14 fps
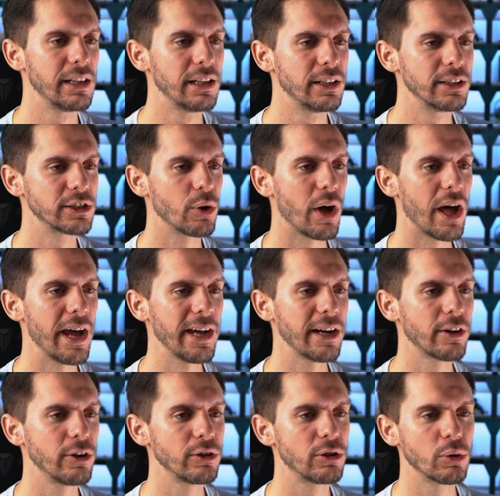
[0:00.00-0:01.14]
So
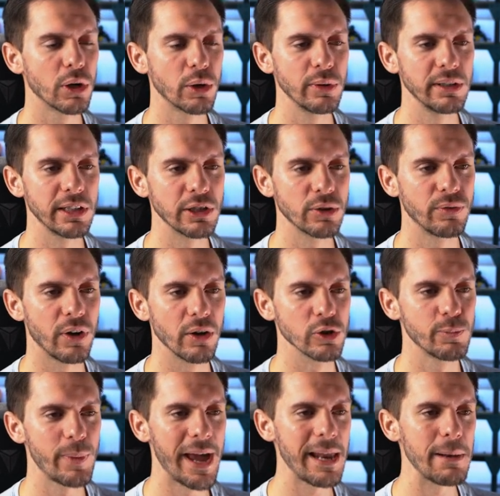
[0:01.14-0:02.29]
either tool orientation follows
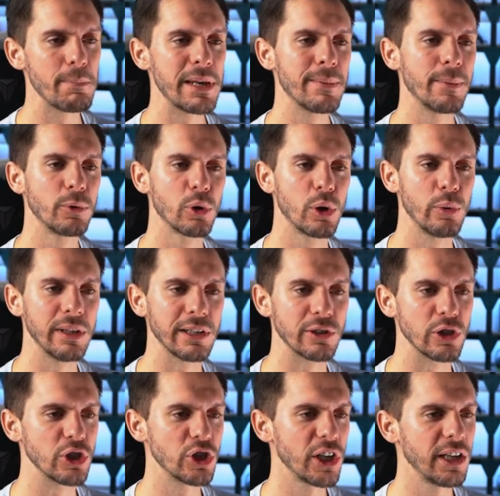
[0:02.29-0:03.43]
path, minimum tool
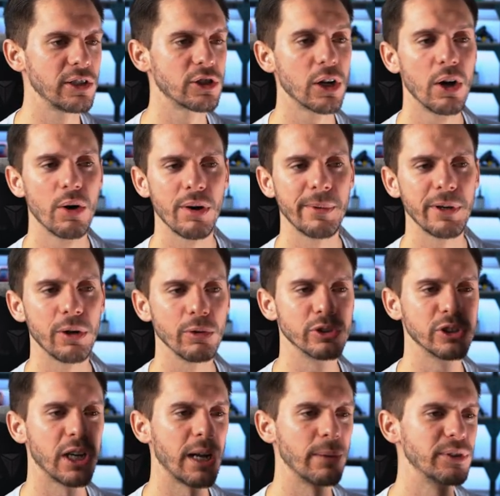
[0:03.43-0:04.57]
orientation change, robot holds
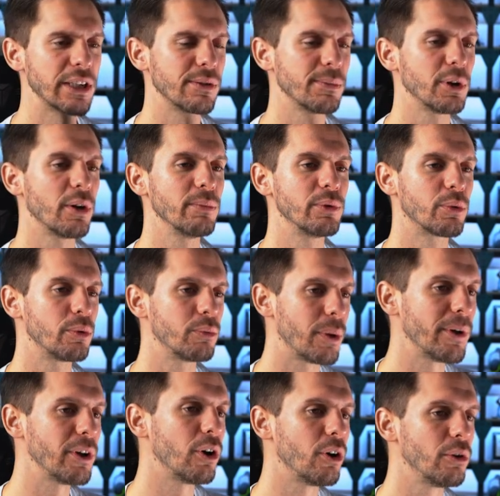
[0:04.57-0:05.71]
object, robot,
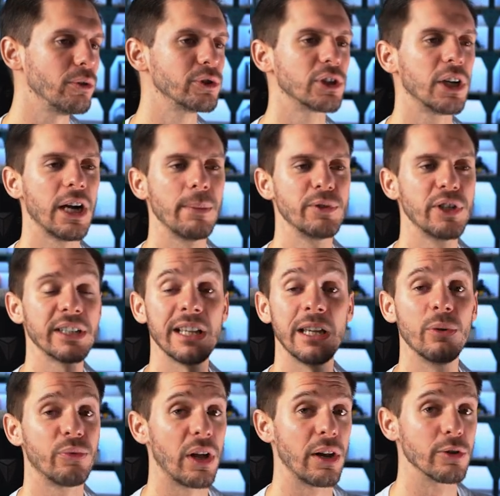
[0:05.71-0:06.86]
robot holds object
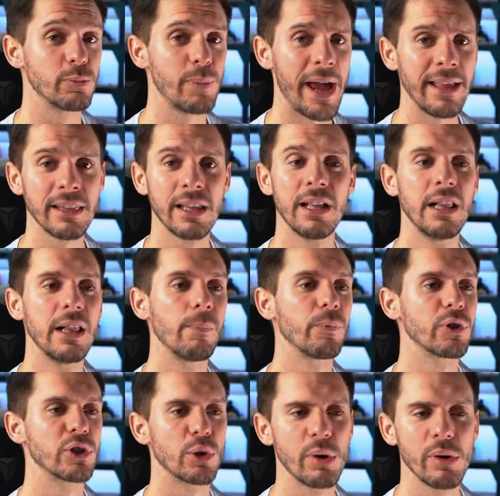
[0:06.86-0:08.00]
and follows path.
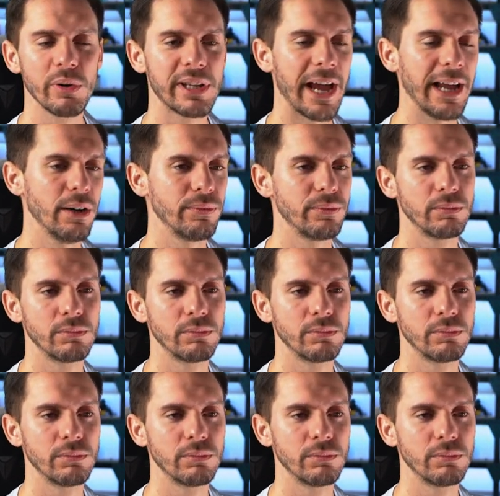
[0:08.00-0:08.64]
So we'll kind of